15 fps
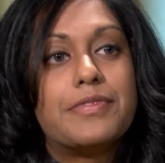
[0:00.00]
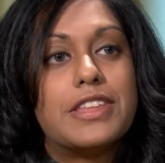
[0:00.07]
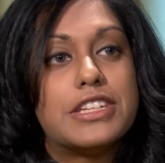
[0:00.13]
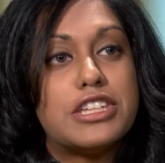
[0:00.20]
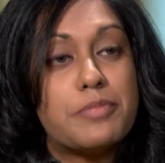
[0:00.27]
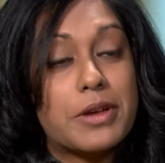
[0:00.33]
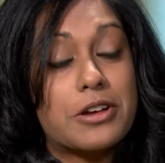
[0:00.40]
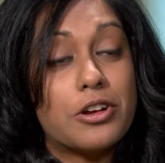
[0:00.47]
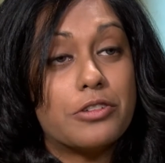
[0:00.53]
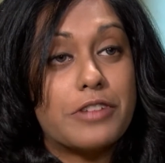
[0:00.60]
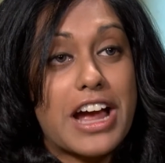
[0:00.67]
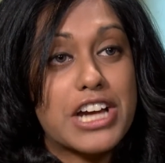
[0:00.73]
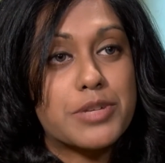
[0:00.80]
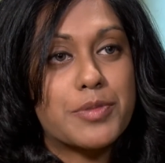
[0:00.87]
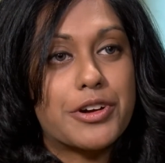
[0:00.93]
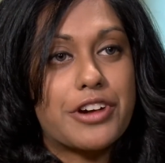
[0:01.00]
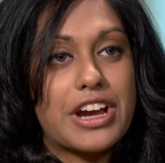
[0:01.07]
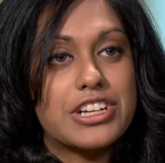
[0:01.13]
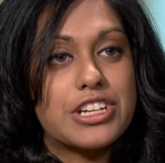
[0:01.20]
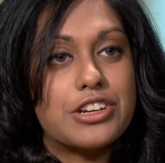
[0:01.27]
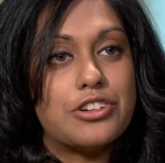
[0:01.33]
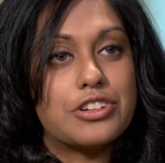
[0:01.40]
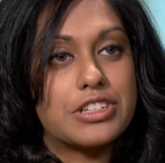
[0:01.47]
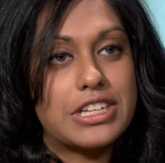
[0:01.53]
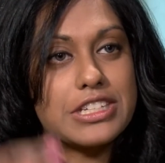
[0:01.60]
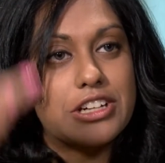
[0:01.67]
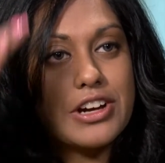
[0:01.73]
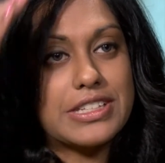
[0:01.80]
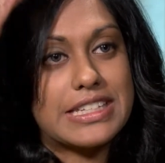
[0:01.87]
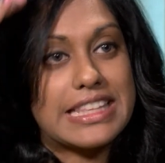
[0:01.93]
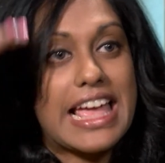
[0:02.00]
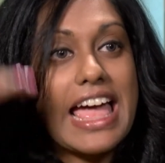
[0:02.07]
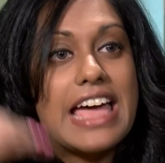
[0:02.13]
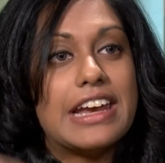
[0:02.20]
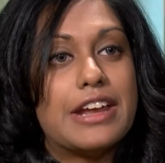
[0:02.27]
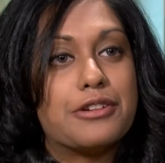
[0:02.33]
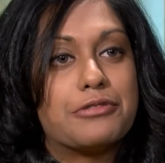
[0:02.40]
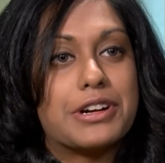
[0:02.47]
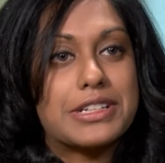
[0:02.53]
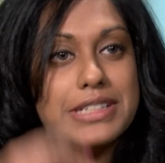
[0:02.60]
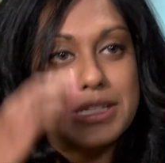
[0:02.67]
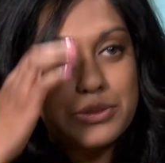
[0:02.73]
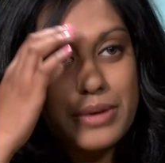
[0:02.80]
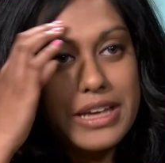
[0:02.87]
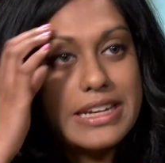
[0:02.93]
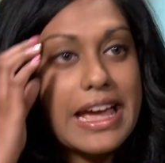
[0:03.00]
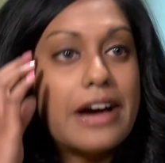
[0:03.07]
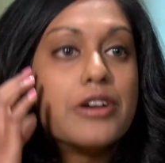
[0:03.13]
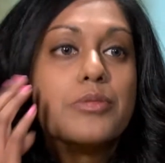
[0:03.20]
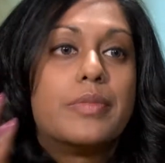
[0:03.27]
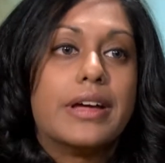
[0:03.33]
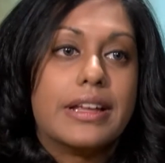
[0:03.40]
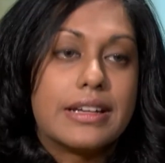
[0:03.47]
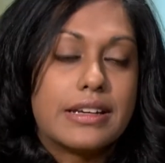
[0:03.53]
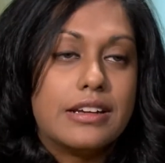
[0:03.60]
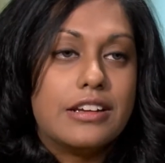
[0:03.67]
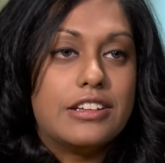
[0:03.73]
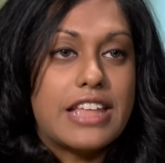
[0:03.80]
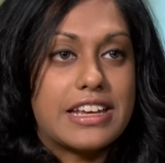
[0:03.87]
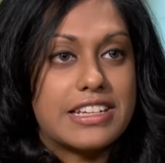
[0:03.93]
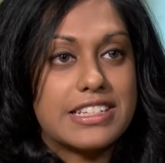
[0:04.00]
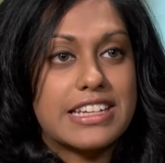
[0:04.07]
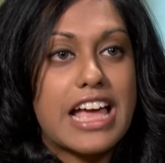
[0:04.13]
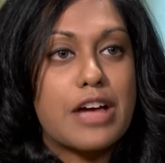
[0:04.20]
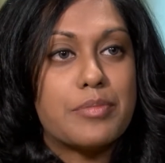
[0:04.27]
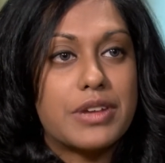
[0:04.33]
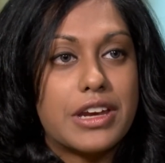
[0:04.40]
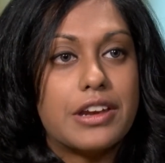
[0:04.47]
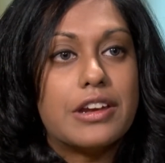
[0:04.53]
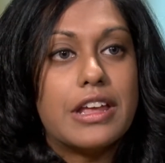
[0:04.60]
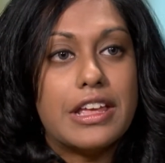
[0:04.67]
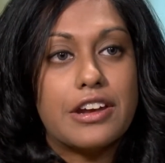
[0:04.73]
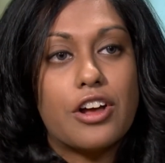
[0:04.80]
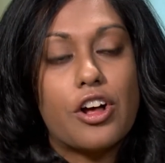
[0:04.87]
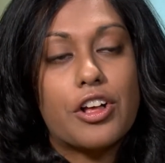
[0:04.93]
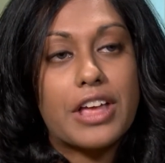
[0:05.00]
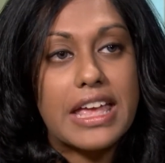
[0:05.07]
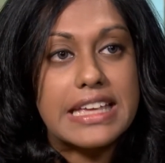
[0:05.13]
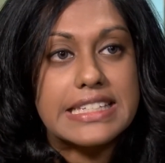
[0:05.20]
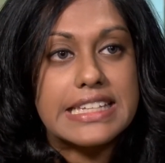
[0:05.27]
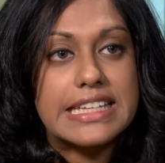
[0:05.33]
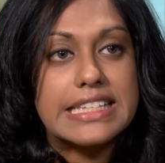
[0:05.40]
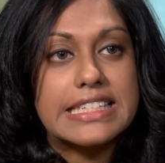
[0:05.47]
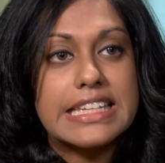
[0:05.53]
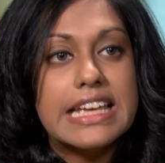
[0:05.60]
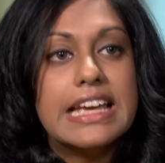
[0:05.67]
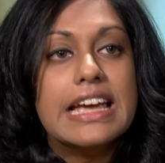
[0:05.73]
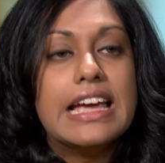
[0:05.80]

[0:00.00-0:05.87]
The typical rash progression usually starts at the head and works its way down, but that doesn't happen in, in all cases.